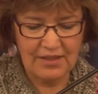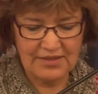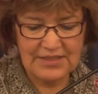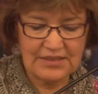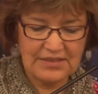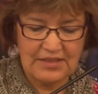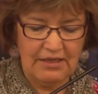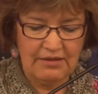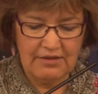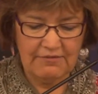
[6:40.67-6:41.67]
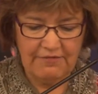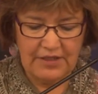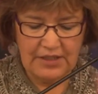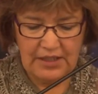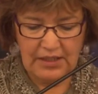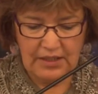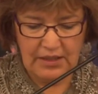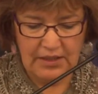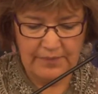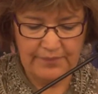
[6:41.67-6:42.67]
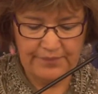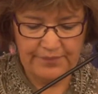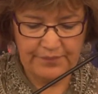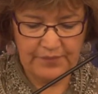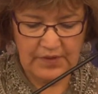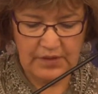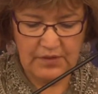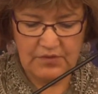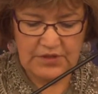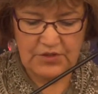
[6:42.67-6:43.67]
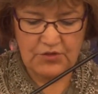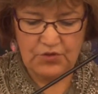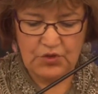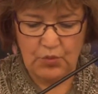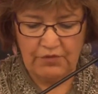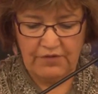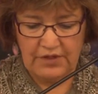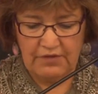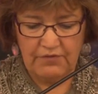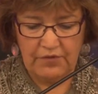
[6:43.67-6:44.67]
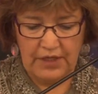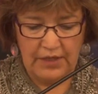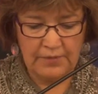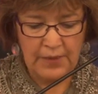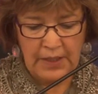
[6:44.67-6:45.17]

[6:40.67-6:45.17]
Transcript: since the funding, since there was no more funding for that.